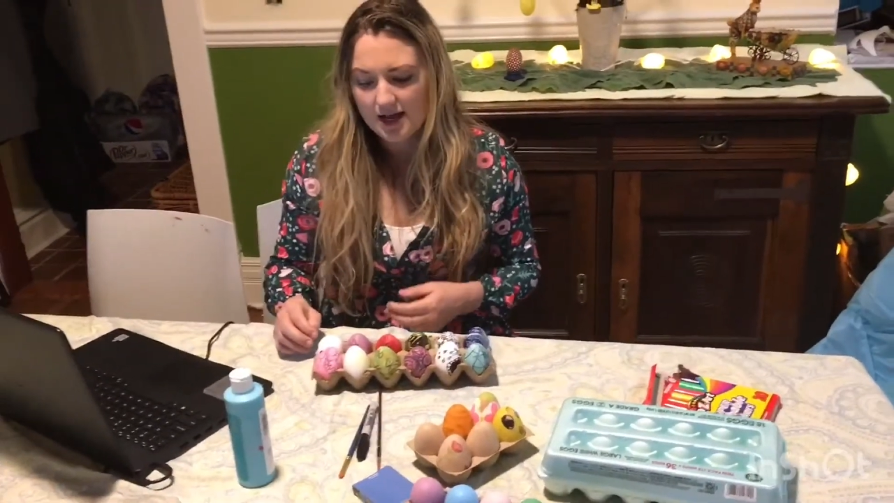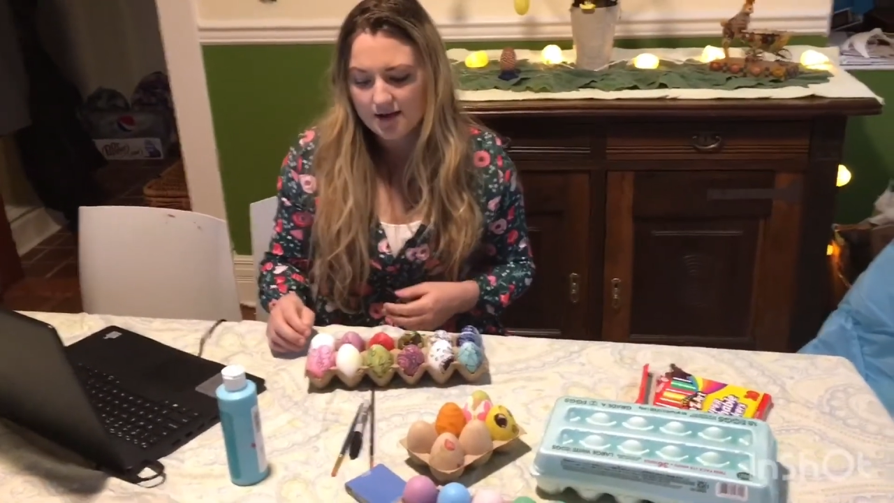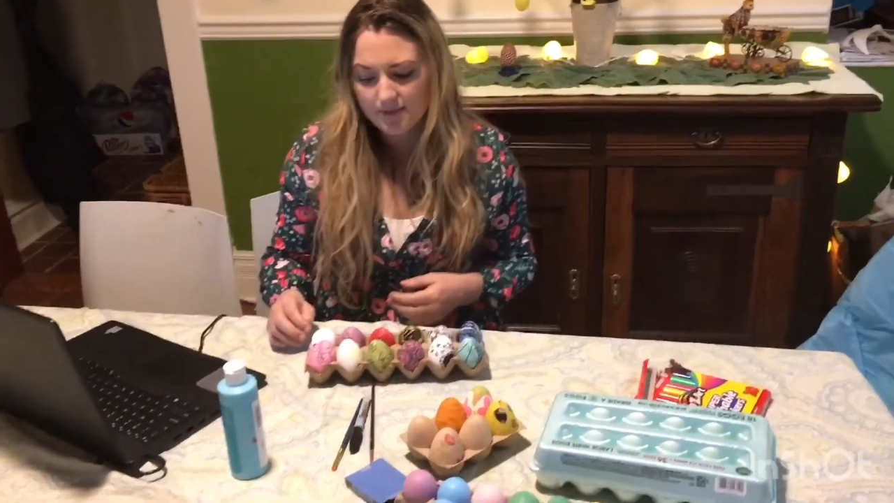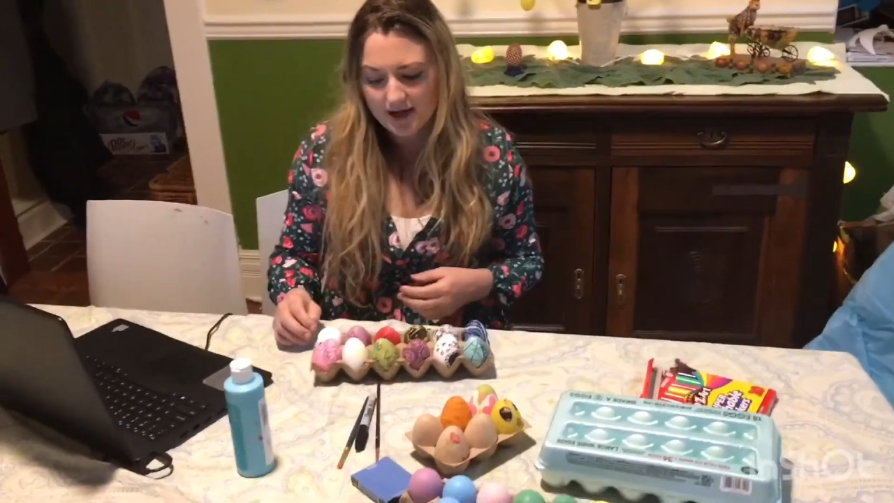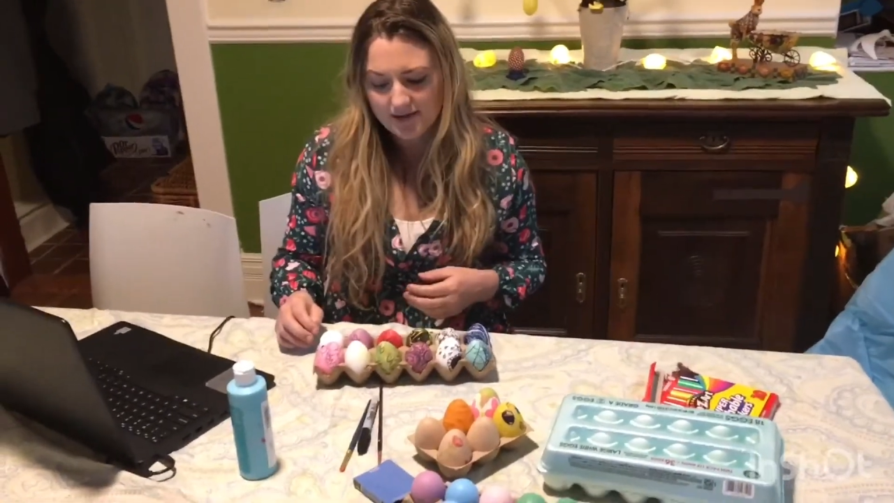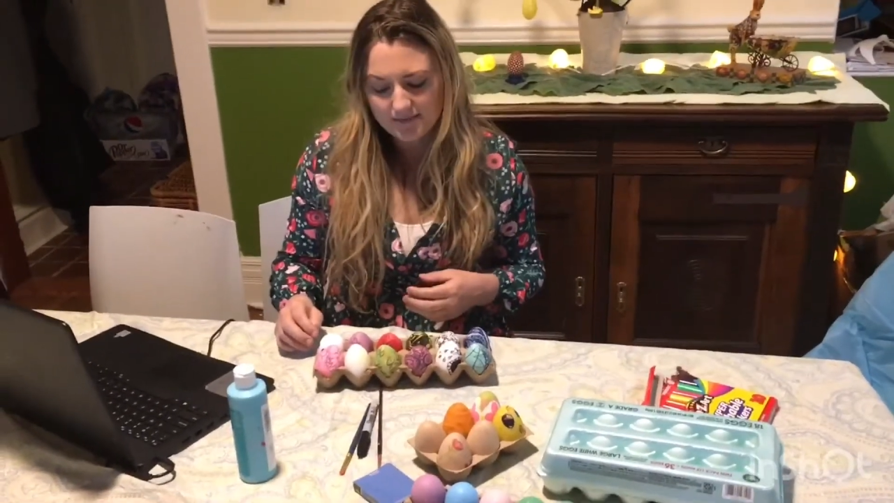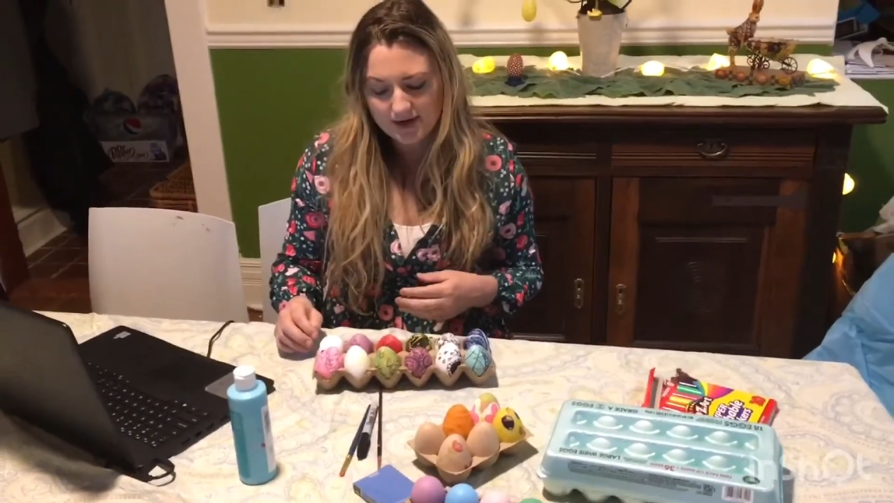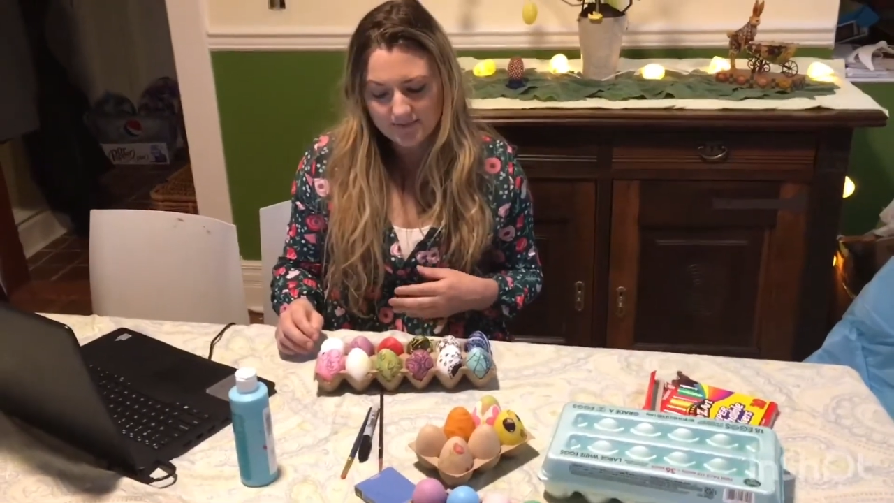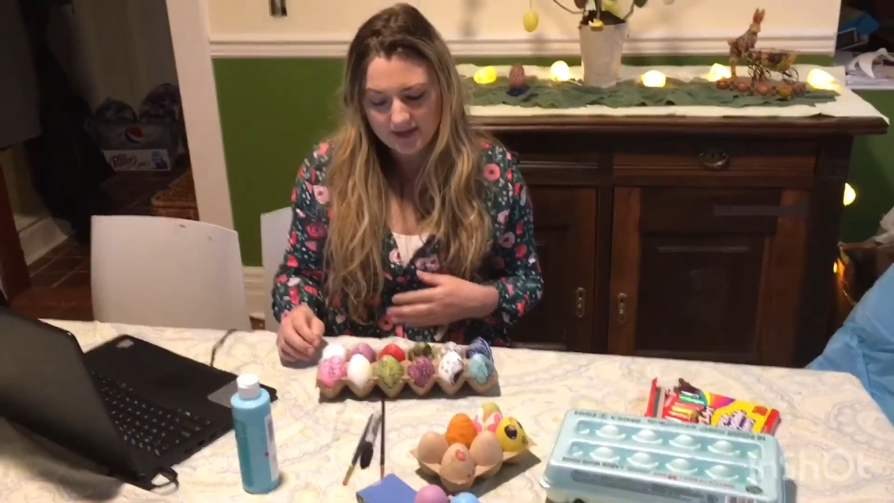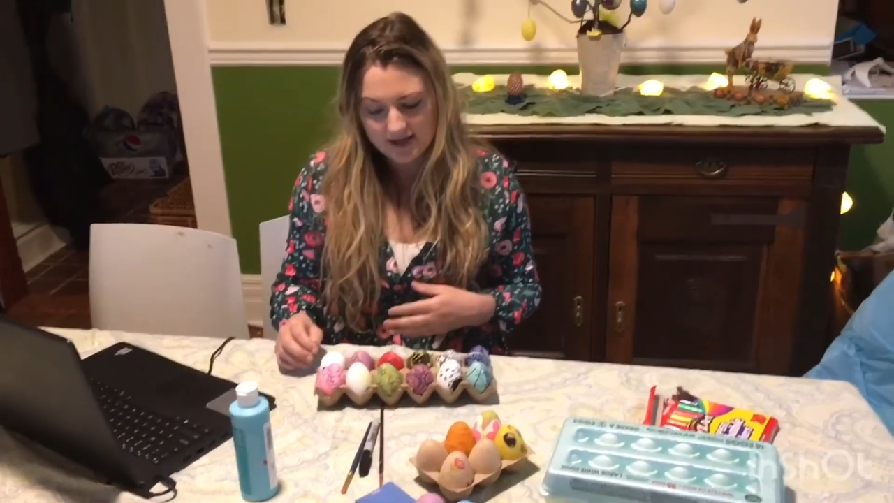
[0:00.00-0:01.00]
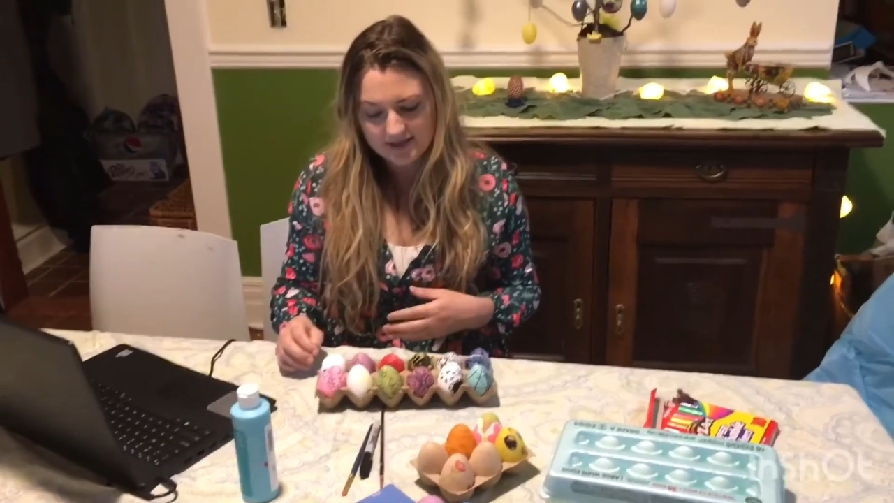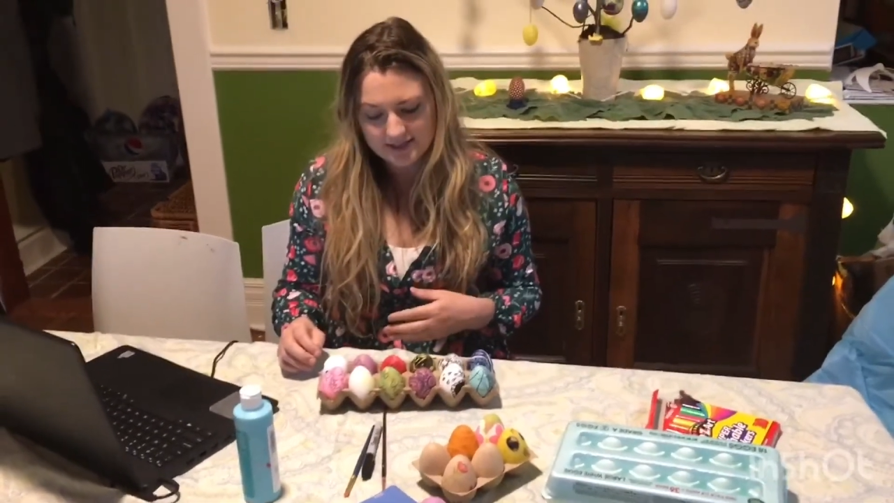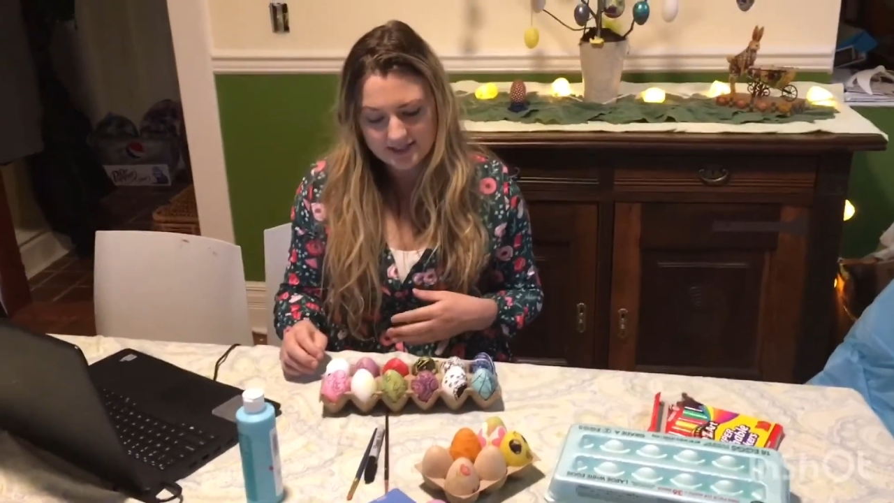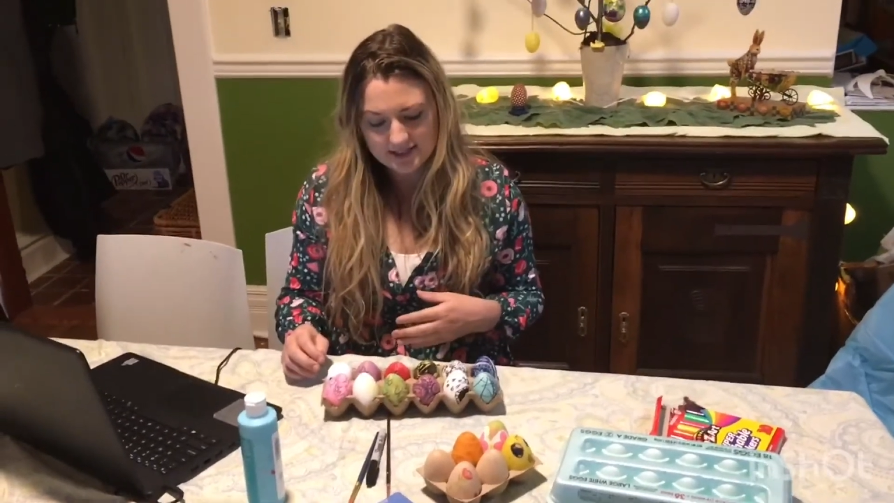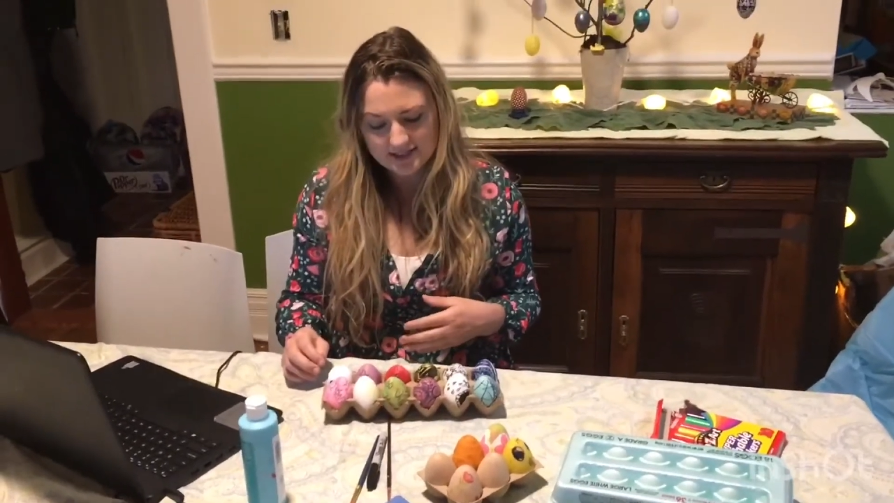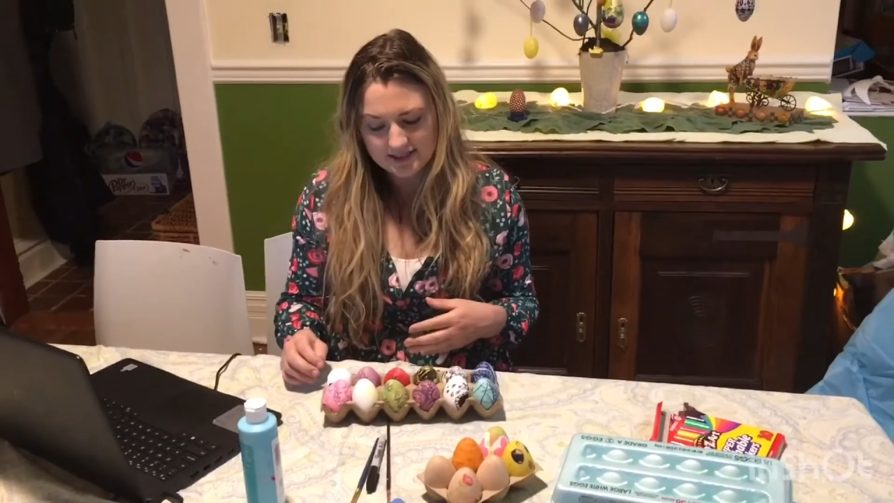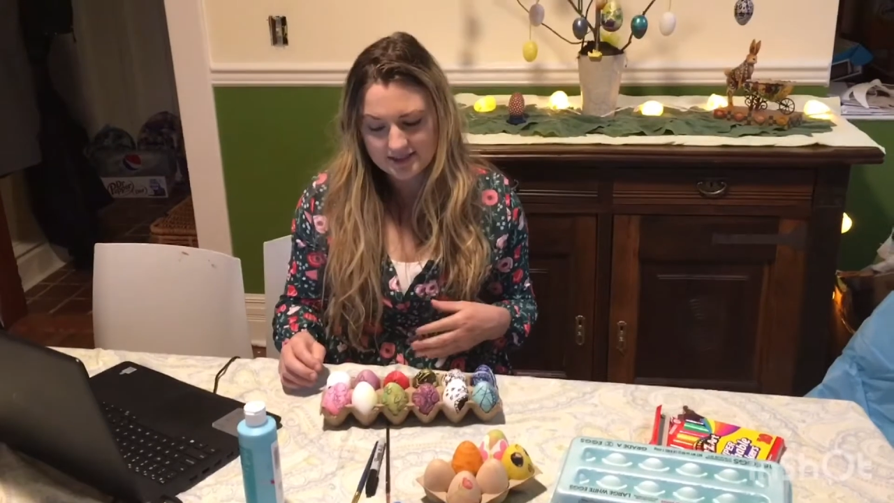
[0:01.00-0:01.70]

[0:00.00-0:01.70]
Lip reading: But my main suggestion is